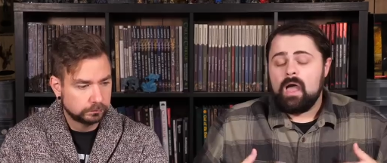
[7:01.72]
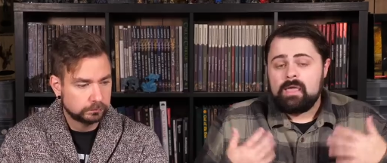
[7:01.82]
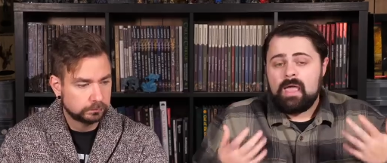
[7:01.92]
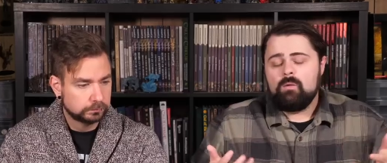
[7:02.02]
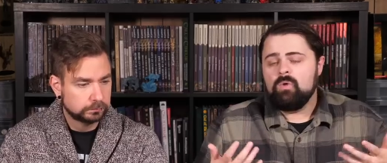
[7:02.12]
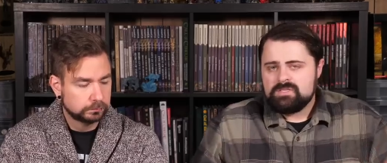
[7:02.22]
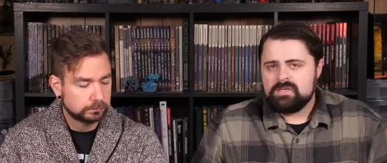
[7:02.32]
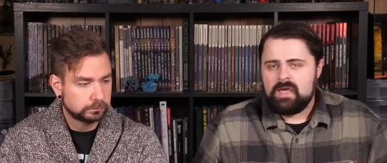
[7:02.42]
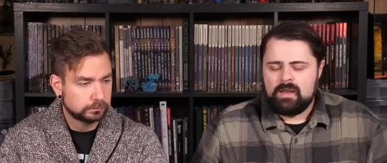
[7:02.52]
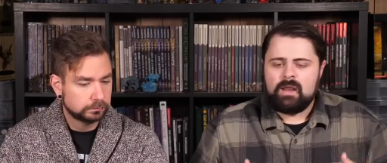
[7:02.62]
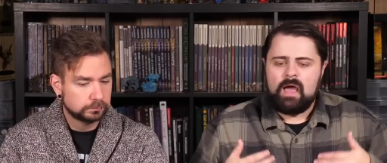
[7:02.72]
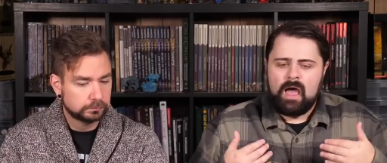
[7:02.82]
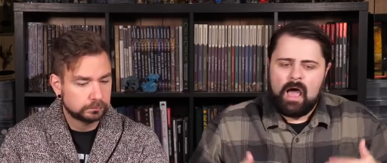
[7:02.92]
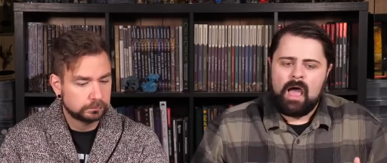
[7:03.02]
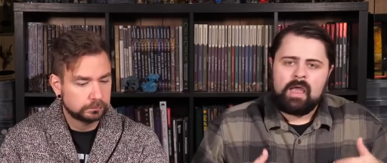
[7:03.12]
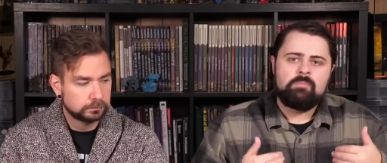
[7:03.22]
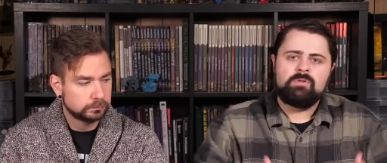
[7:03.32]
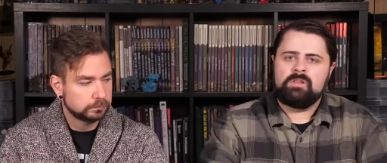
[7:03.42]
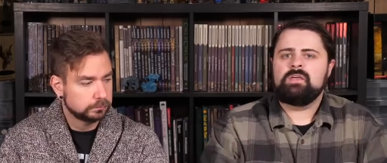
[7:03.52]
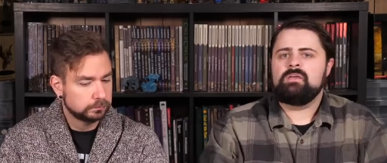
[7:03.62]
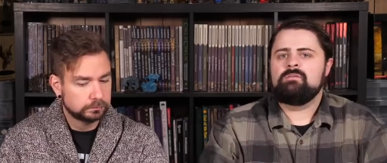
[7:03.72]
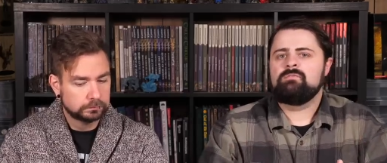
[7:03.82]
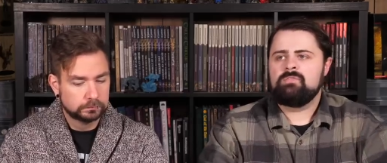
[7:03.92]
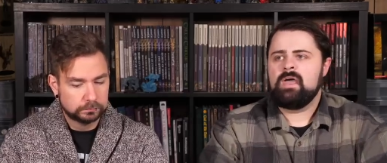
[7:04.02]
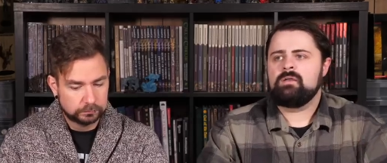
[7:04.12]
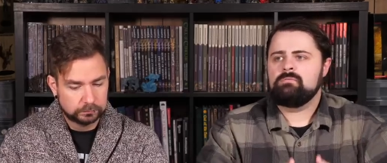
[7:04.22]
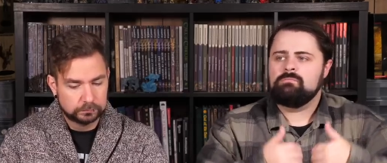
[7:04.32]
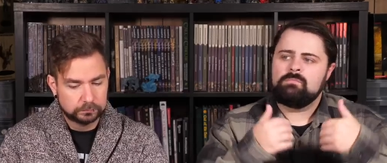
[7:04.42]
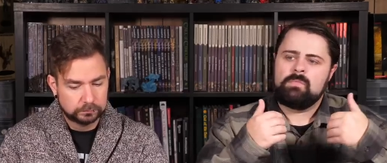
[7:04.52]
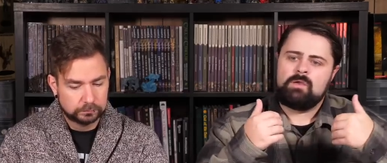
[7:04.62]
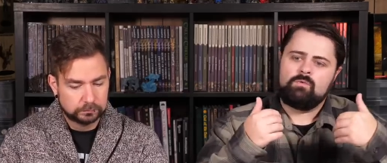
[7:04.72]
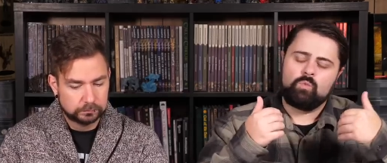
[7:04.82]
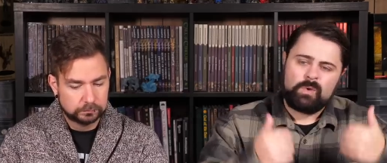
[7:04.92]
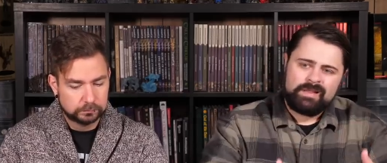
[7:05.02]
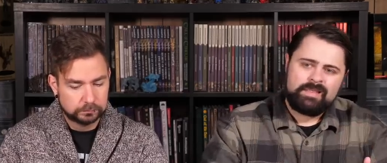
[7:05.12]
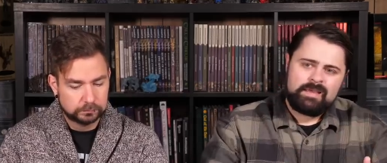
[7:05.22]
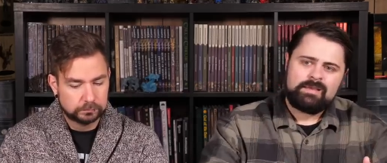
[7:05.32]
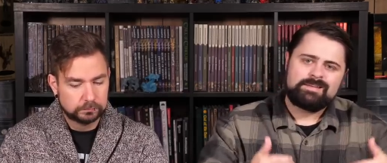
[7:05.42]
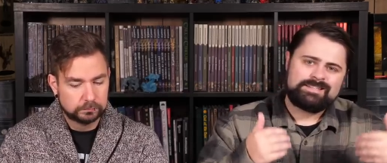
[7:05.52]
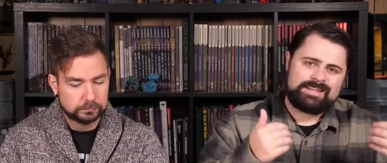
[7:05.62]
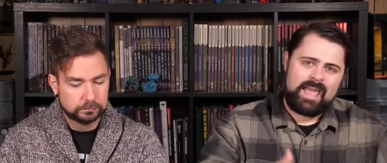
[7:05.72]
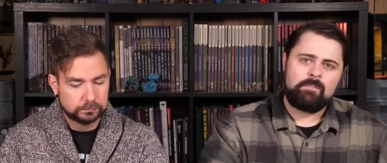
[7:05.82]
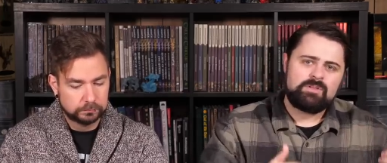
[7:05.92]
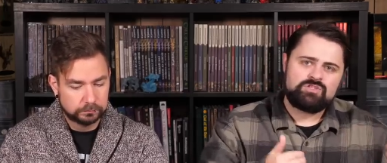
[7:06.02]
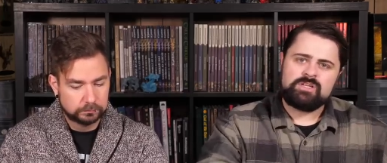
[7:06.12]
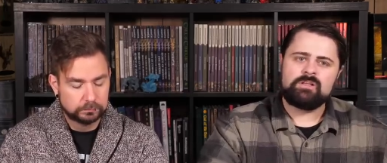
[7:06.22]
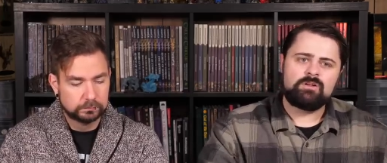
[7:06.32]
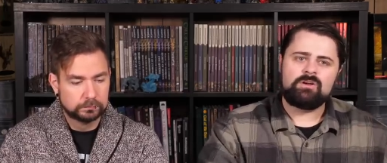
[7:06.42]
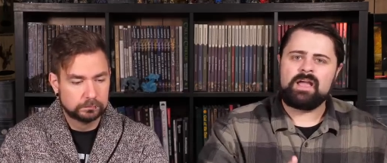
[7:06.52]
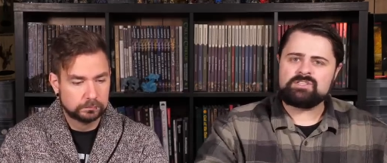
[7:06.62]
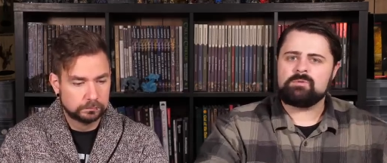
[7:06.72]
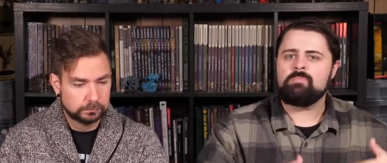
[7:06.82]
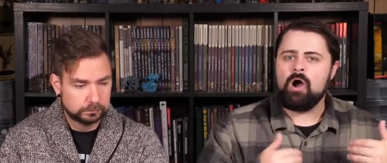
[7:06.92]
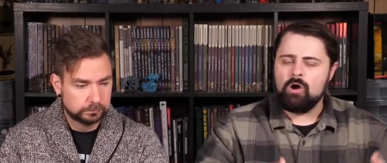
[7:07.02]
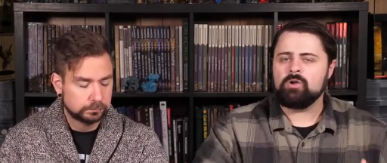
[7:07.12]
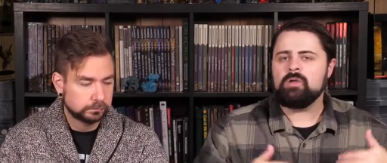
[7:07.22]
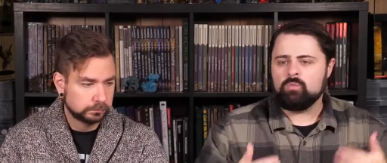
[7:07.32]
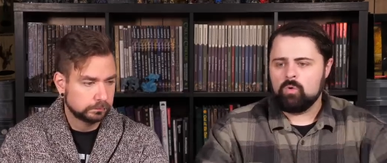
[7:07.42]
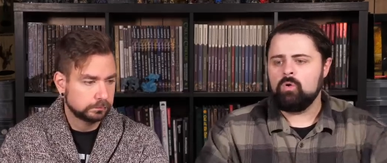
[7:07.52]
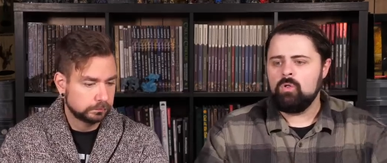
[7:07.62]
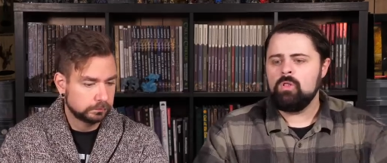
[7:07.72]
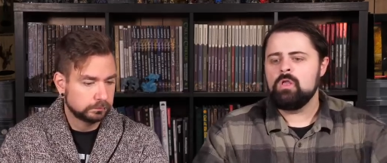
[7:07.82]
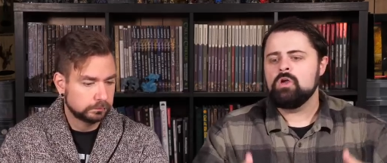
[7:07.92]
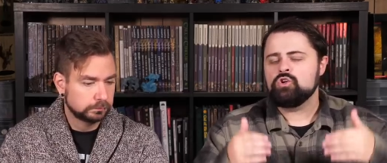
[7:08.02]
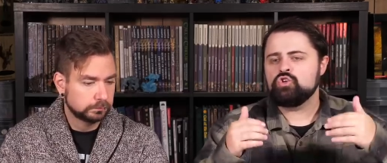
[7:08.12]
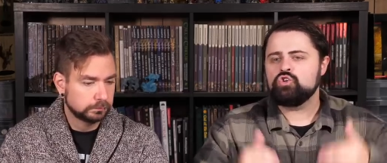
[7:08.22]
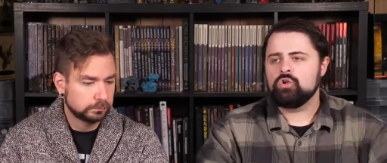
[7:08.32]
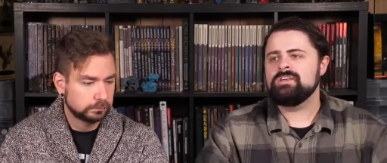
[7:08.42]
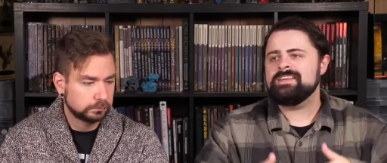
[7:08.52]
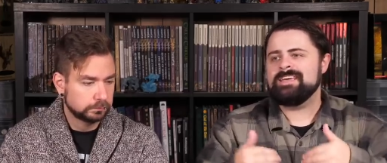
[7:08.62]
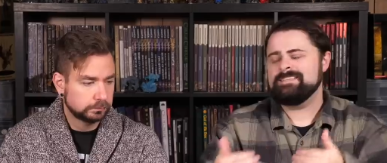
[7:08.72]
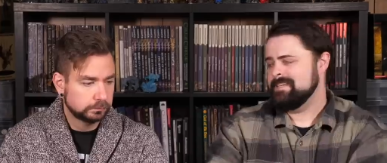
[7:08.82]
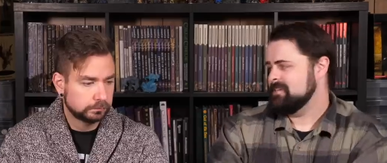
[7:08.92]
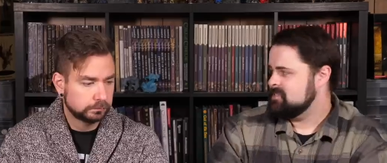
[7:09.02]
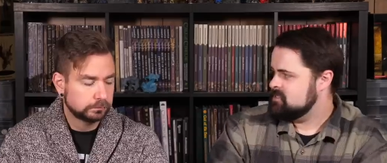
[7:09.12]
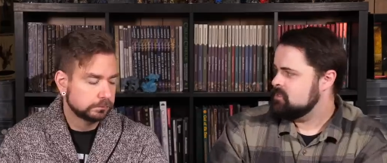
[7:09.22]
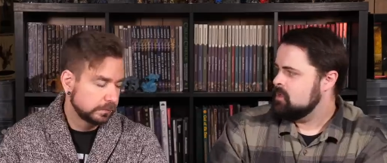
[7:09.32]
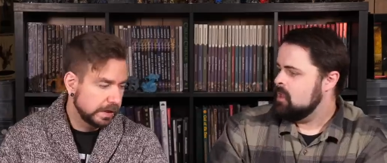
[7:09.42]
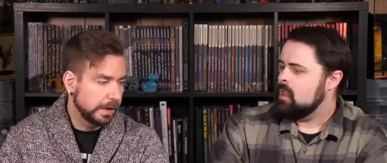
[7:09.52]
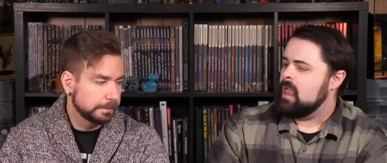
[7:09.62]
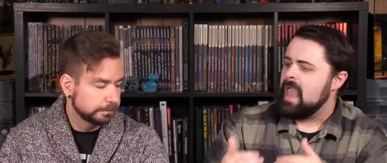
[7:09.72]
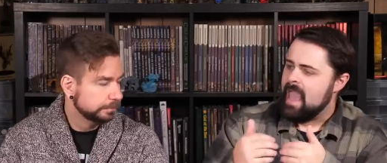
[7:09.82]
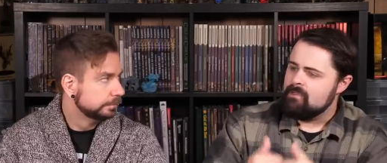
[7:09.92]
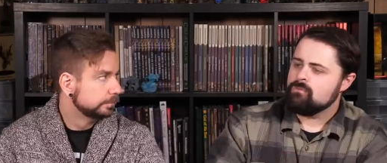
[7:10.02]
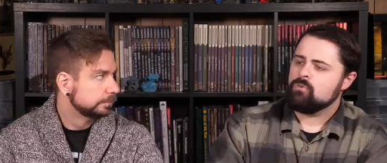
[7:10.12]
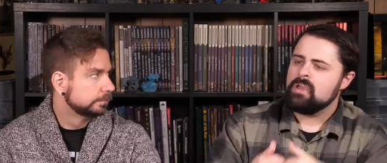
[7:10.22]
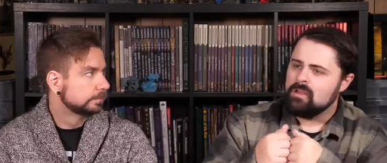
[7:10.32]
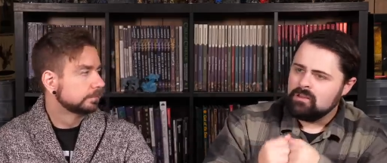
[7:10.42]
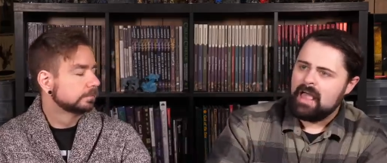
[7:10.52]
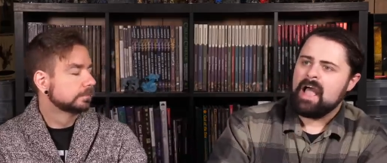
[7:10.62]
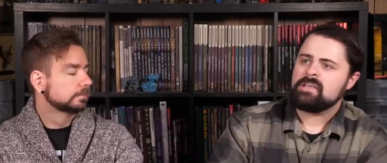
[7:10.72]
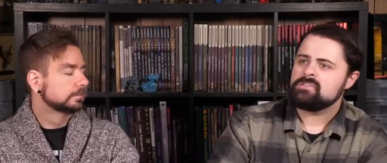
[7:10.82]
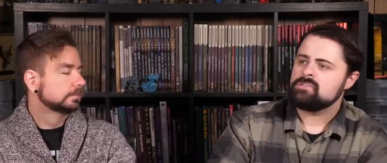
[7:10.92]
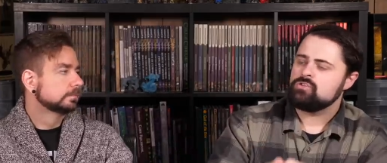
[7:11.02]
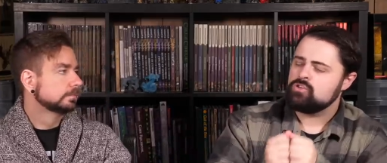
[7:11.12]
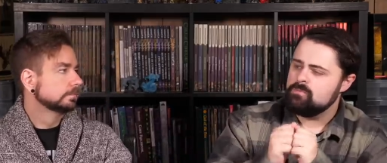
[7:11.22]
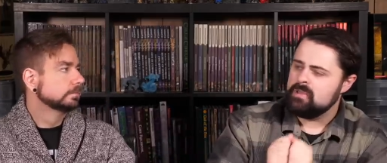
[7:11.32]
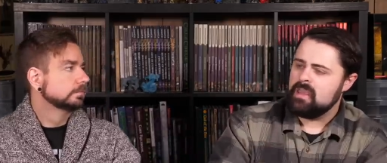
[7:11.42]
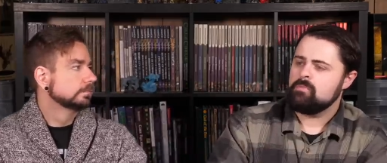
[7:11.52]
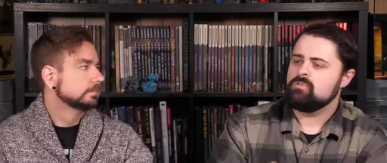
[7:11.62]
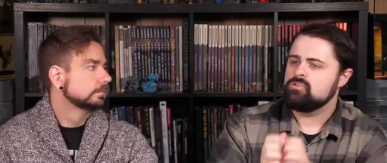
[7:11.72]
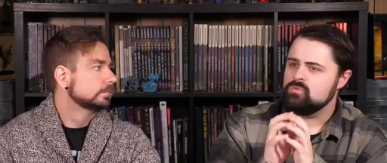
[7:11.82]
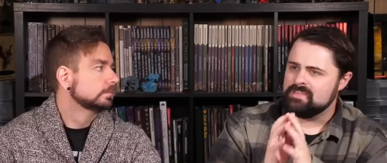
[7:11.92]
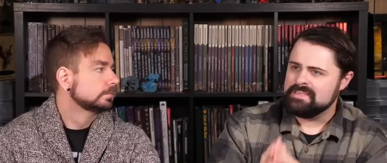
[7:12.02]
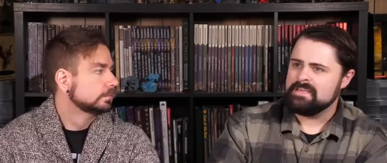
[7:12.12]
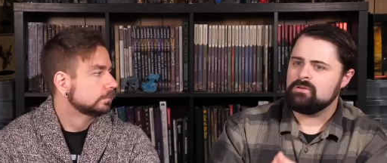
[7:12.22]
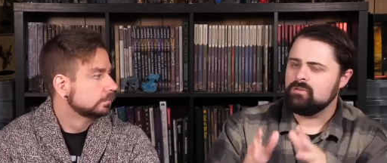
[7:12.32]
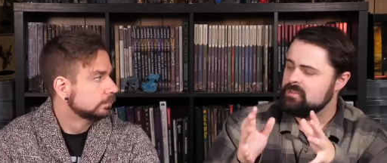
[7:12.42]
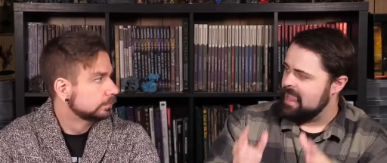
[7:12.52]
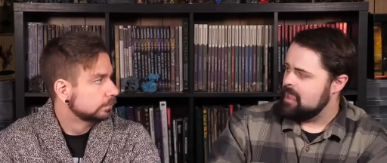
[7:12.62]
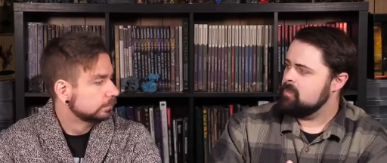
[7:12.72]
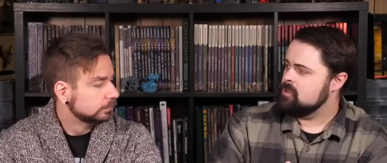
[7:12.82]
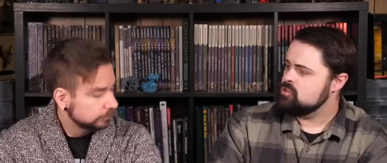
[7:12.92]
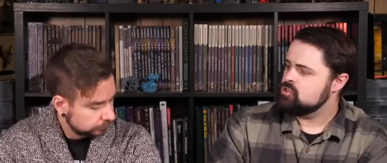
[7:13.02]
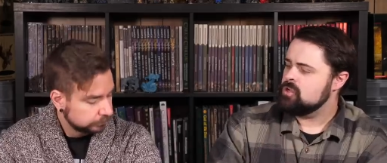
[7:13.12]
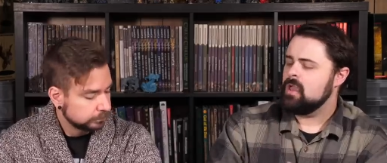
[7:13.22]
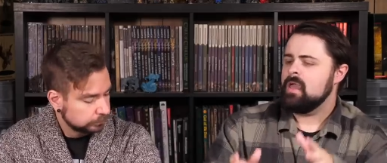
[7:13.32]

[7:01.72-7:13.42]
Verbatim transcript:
Speaker 1: Again, once again, I believe that really damage dealer as a party role shouldn't exist. Yeah. Every class should be able to deal damage